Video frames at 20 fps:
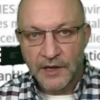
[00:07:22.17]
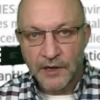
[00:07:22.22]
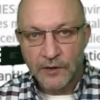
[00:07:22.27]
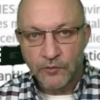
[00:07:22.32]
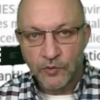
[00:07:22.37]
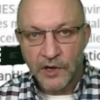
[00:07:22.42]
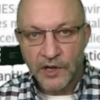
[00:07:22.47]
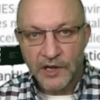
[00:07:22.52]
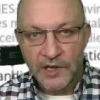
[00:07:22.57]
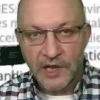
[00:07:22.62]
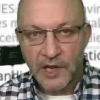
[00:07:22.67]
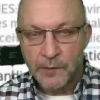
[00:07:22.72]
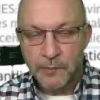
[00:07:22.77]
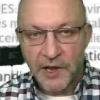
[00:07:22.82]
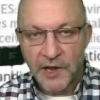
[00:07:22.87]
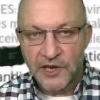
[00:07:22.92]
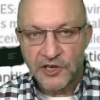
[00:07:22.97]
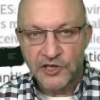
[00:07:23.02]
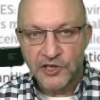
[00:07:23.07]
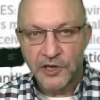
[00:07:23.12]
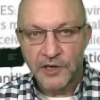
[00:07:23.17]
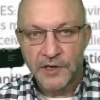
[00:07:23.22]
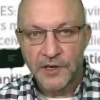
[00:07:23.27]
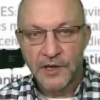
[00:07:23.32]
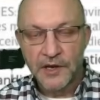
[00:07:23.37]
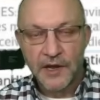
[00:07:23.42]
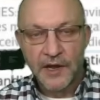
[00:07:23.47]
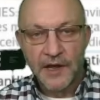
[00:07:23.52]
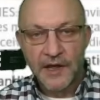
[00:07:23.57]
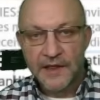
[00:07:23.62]
Royal Commission,
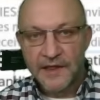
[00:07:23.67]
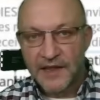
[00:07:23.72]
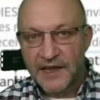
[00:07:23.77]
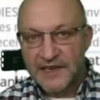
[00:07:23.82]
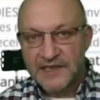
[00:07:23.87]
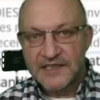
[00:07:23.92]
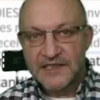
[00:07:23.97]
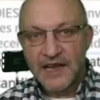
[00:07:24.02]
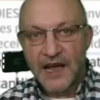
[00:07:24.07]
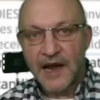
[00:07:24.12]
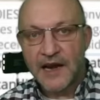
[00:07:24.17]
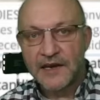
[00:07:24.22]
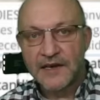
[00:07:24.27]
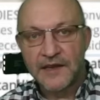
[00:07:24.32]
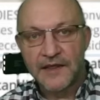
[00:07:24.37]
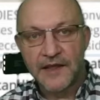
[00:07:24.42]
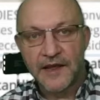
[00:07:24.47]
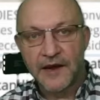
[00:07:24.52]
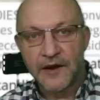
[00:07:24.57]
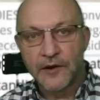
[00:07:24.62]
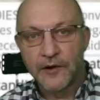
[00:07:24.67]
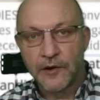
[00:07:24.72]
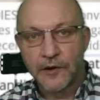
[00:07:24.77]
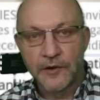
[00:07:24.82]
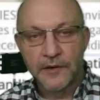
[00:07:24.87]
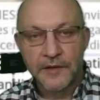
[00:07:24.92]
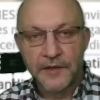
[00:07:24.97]
they sucked there.